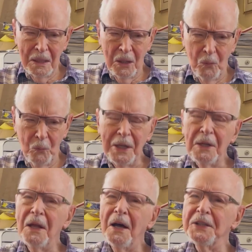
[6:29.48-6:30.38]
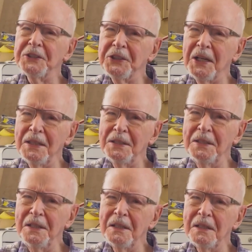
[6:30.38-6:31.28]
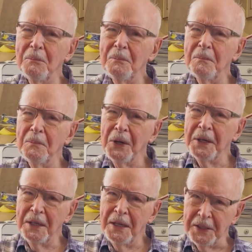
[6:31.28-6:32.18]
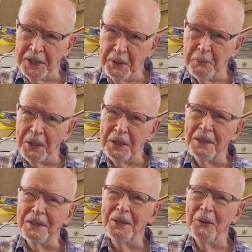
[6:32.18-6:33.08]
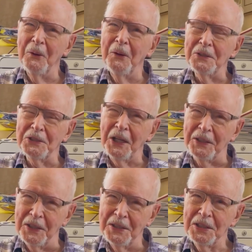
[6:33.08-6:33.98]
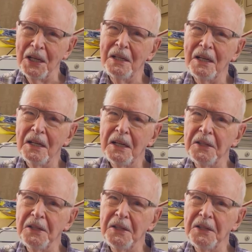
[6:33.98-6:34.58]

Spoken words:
Well, I started my academic studies in